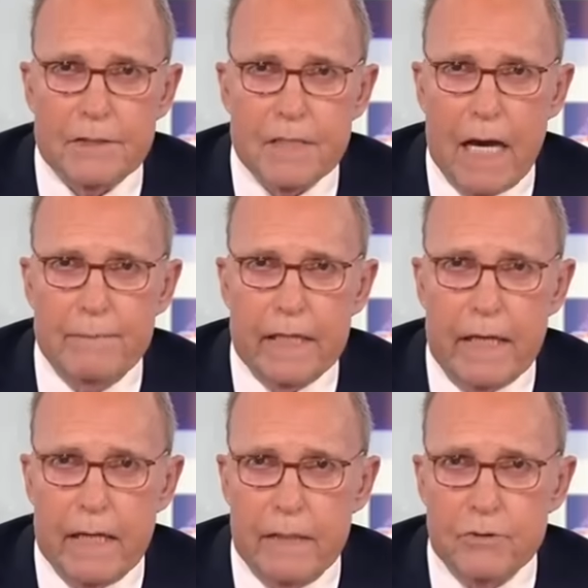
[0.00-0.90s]
time and
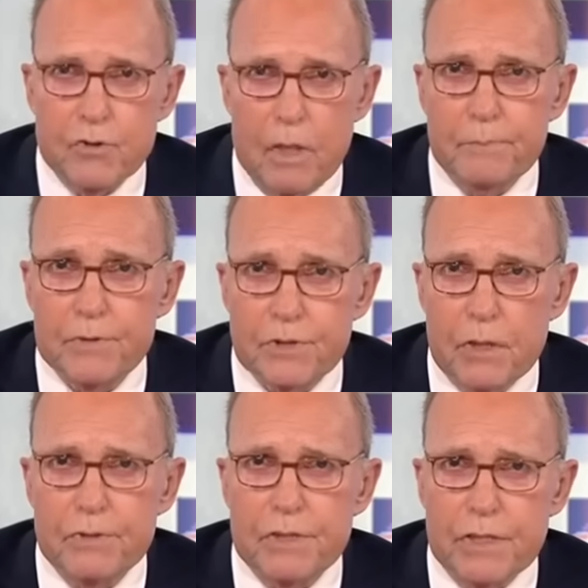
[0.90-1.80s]
again, Trump
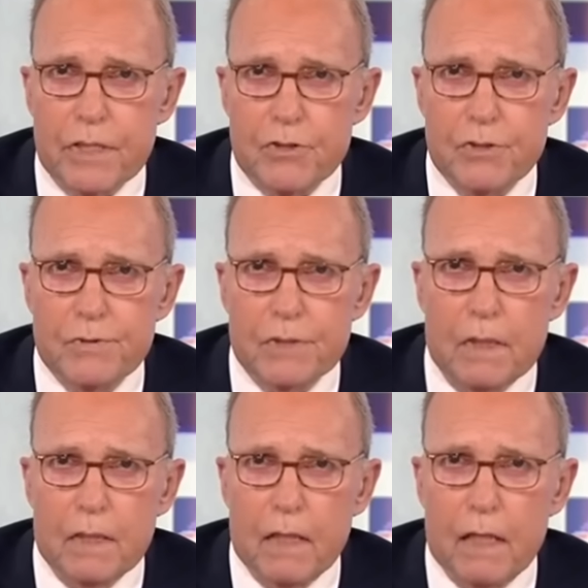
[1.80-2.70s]
returned to the issues
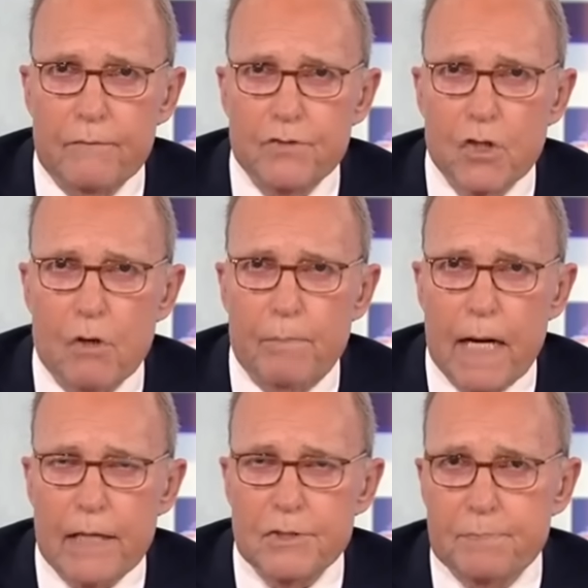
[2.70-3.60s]
of Joe
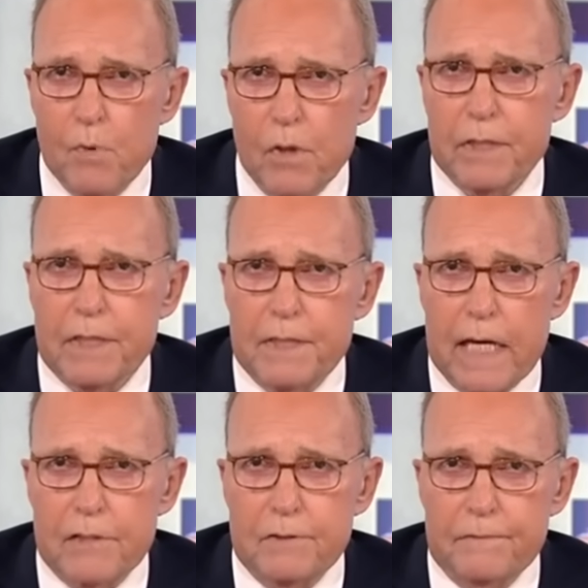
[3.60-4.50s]
Biden's border
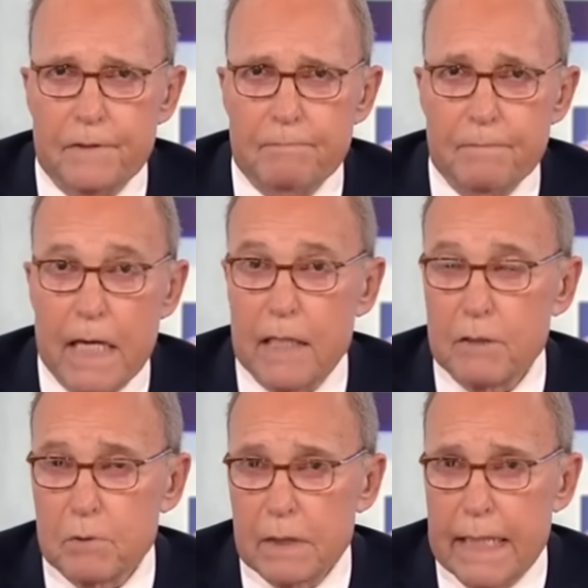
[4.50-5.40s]
catastrophe and
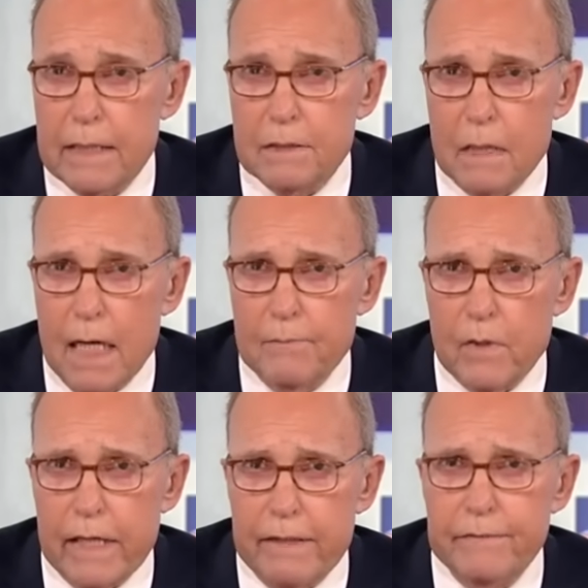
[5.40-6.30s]
the related crime
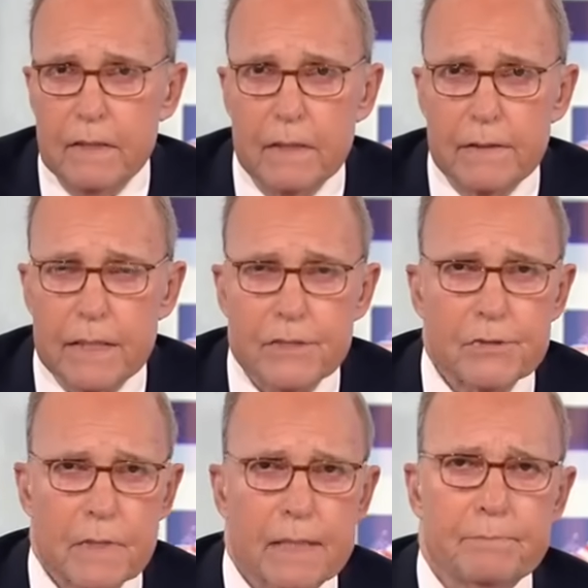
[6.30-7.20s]
wave that has
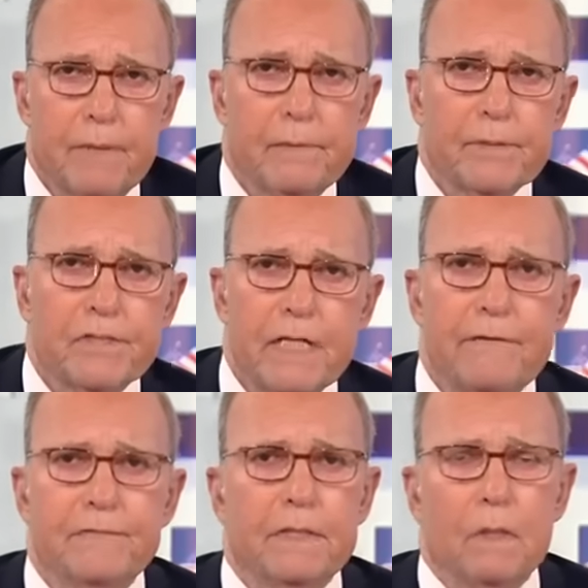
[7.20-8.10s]
threatened public
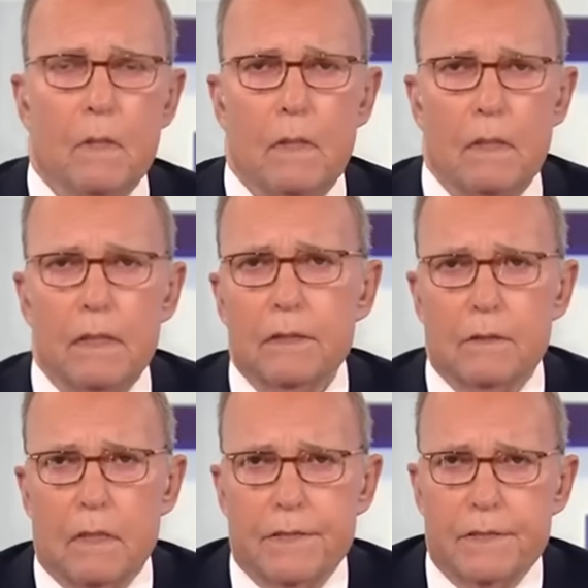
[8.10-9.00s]
safety all
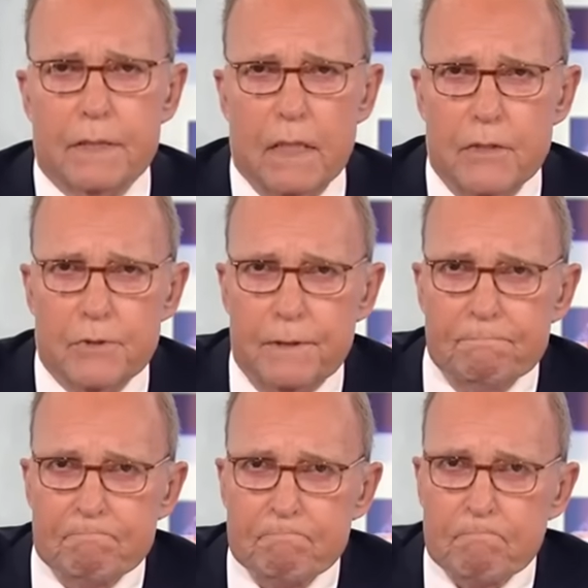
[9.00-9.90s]
across the country.
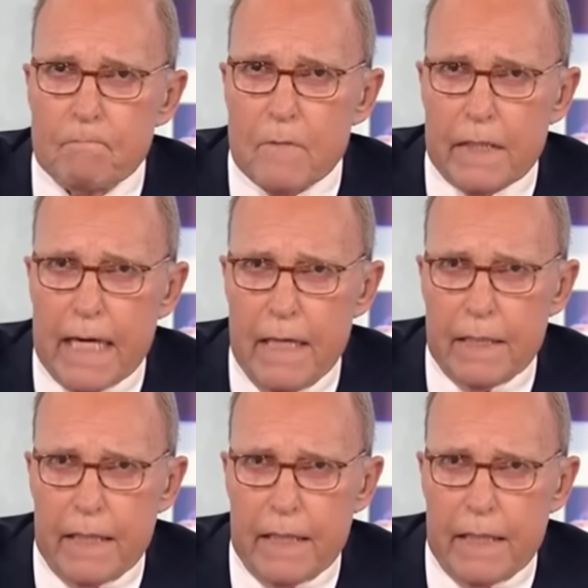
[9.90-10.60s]
Again and